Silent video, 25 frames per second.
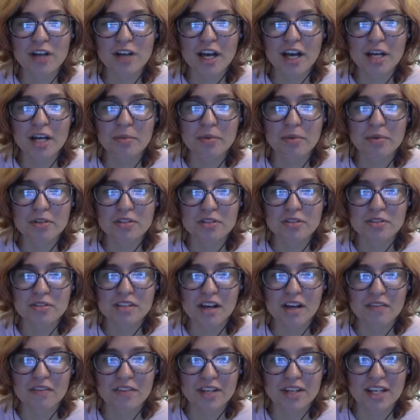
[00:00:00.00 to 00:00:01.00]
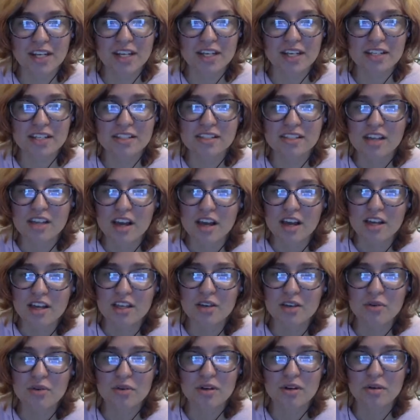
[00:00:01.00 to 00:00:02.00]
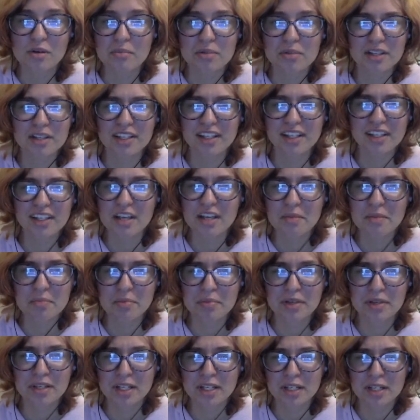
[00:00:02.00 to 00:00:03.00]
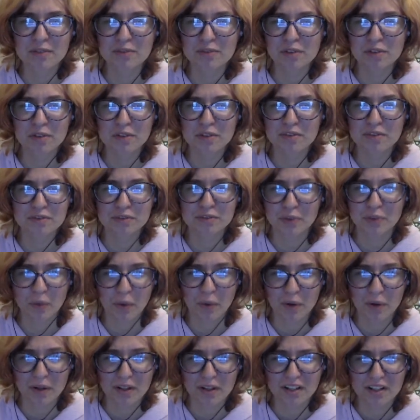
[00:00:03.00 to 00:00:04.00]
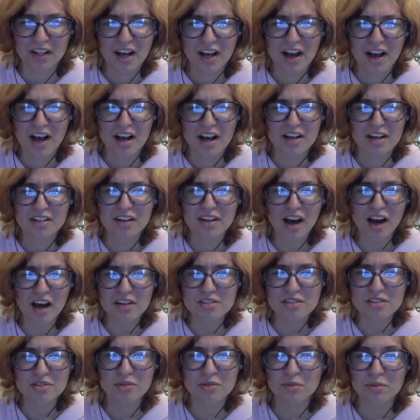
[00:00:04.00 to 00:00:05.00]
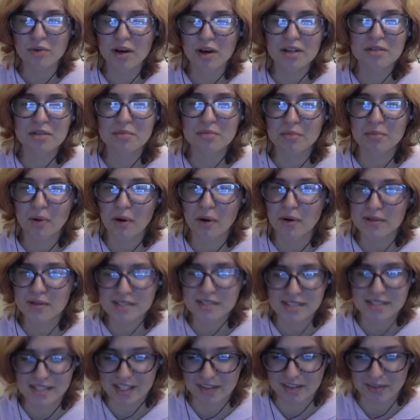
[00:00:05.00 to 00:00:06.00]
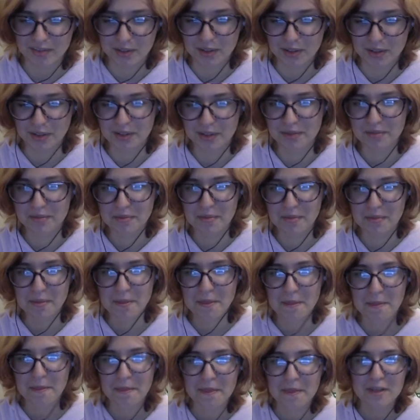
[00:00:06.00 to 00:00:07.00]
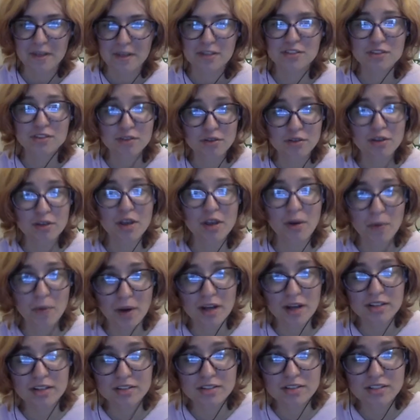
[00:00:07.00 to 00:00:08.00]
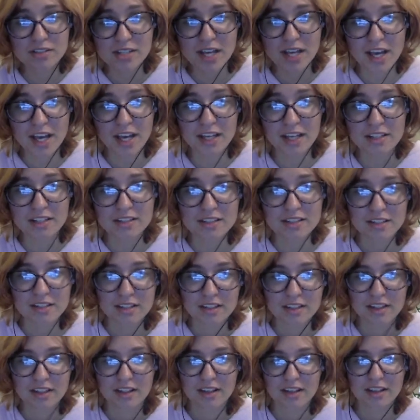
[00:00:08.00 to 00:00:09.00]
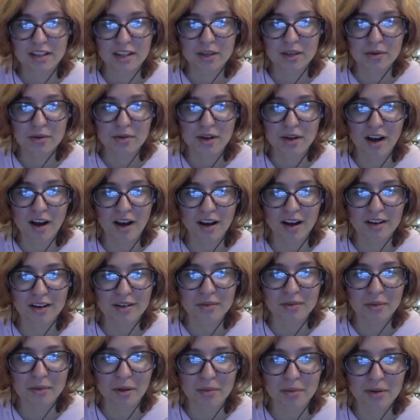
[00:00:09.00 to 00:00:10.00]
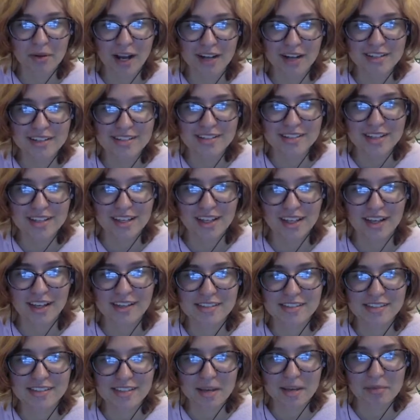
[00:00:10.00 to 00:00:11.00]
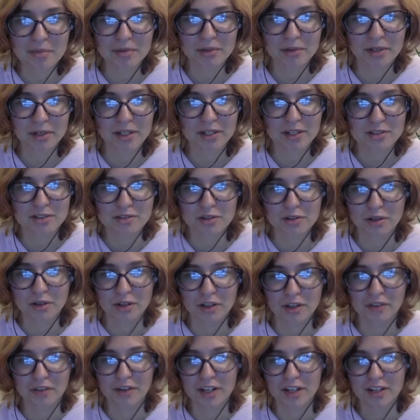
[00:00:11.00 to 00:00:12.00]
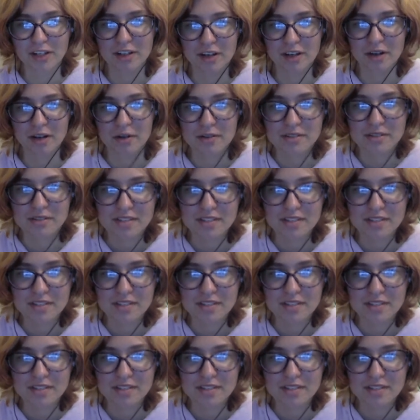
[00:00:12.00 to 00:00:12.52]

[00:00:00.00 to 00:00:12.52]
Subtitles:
to put yourself at ease, you completely pitiful fool. Not one more sniffle. Do you understand? You nod while practicing exemplary control over your nose.